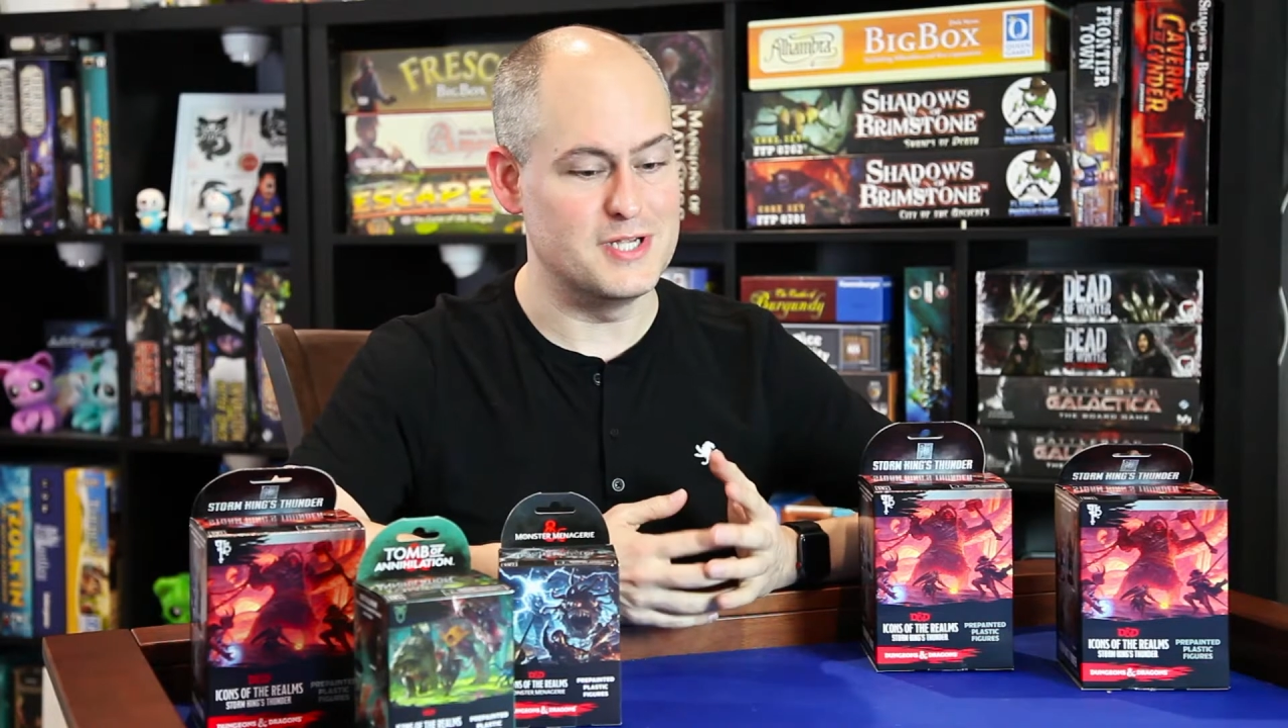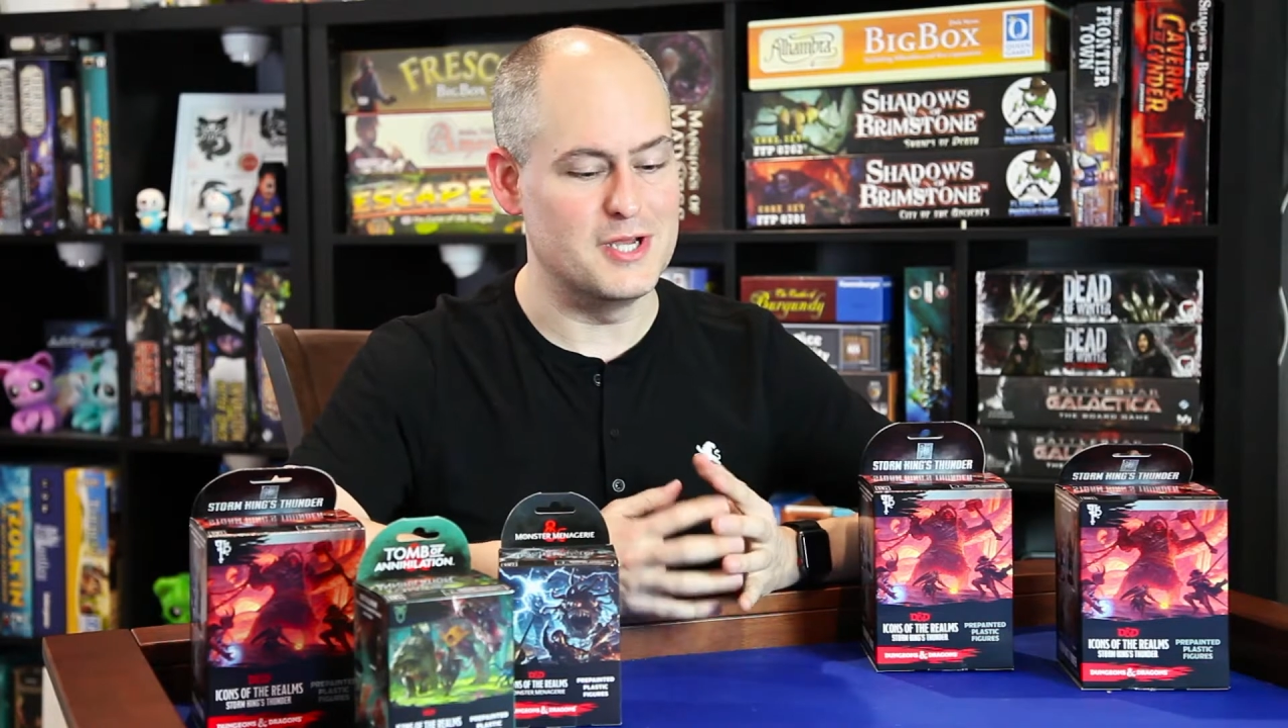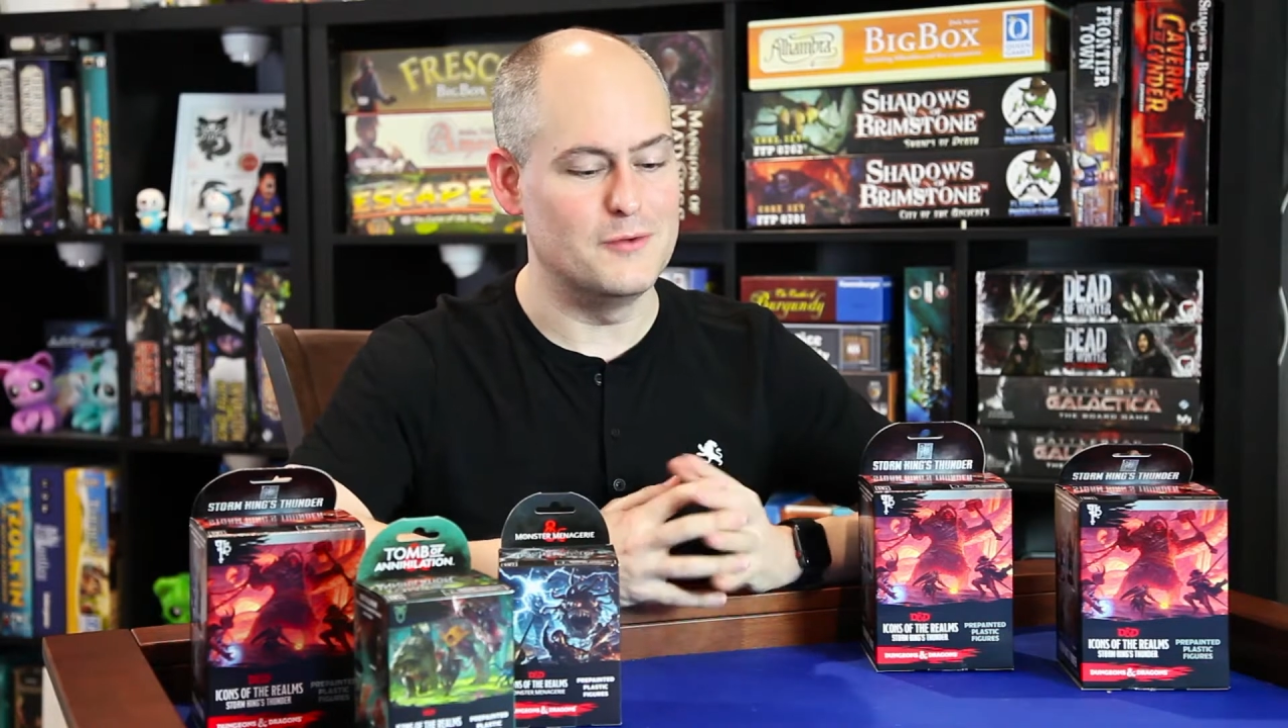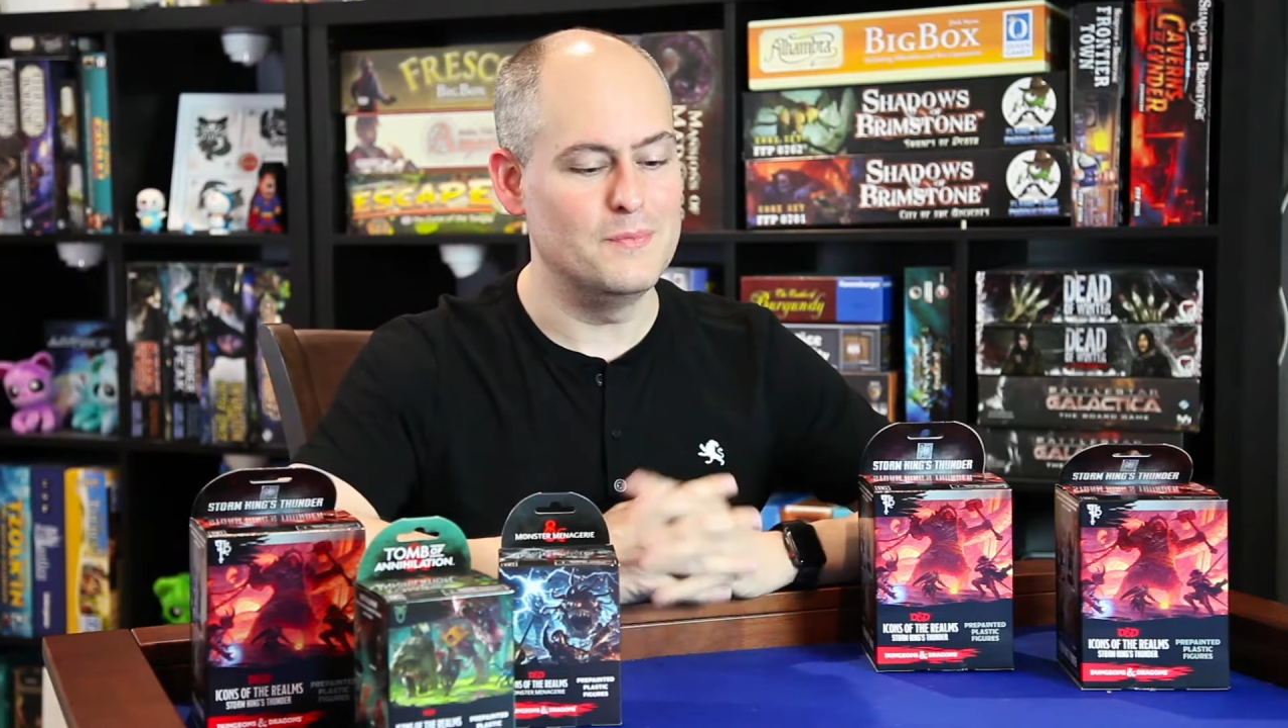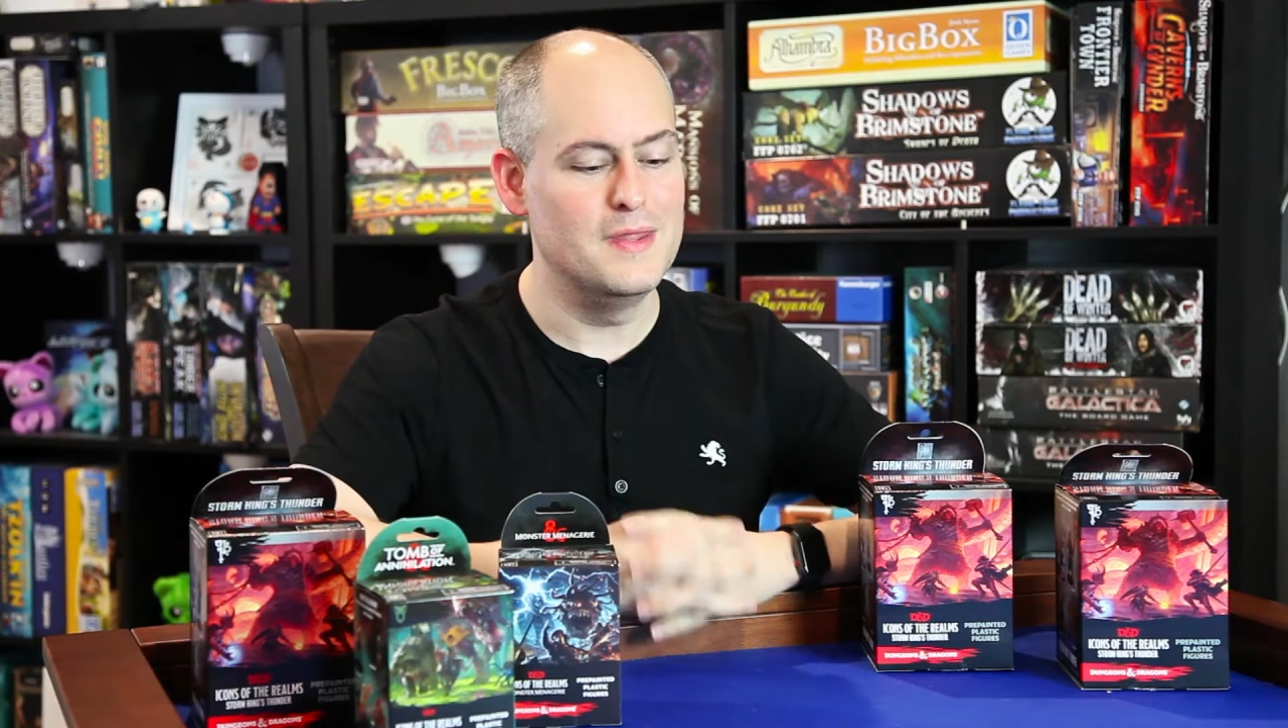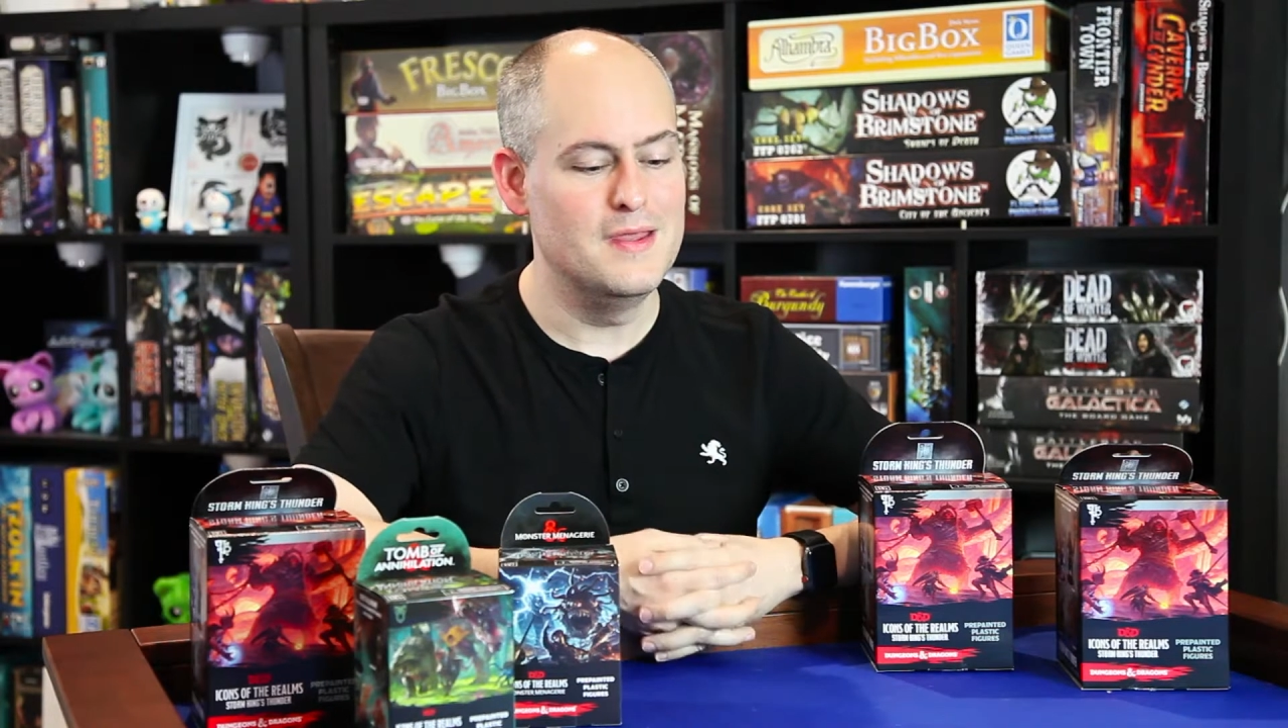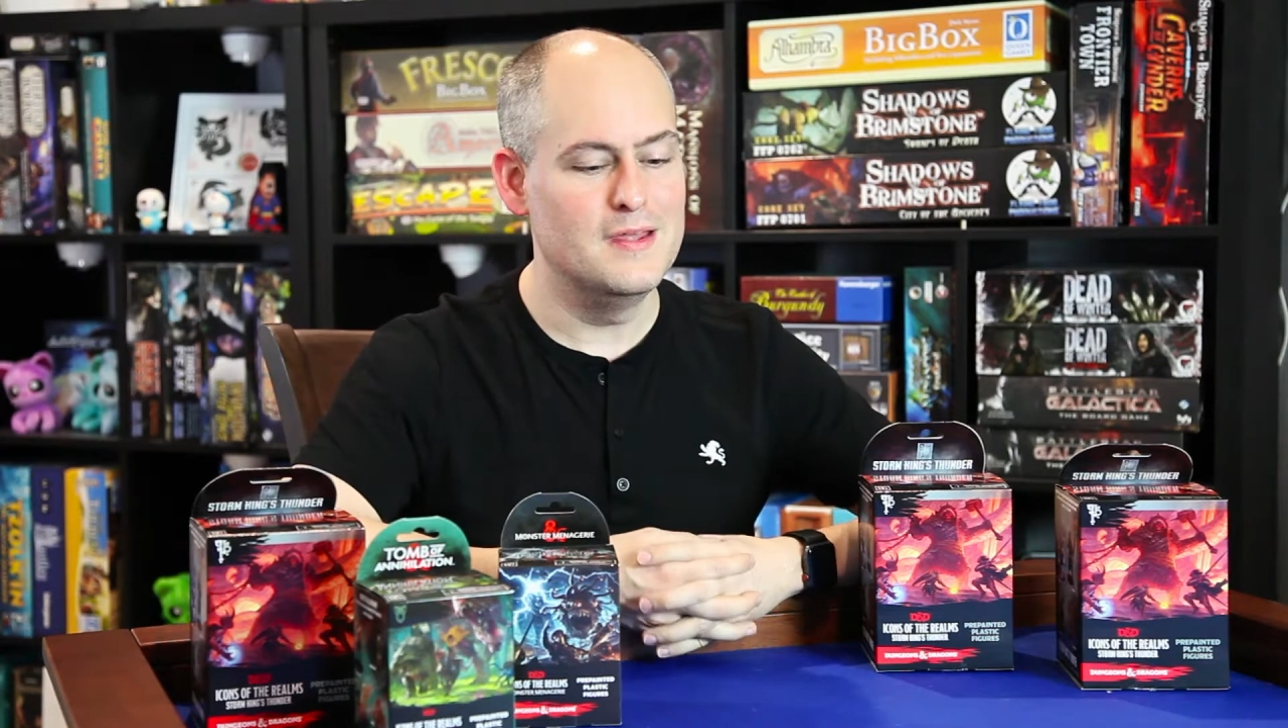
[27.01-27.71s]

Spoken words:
town